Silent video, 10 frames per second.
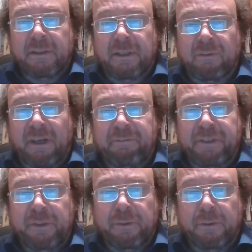a
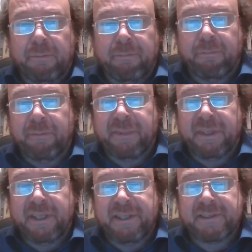revenue
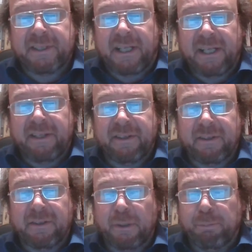is
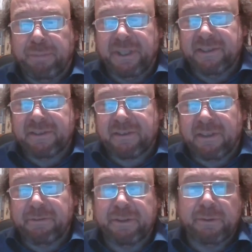either a business
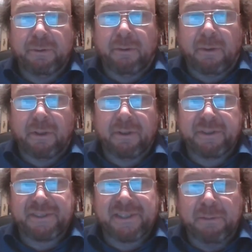revenue or
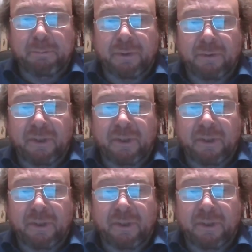a simple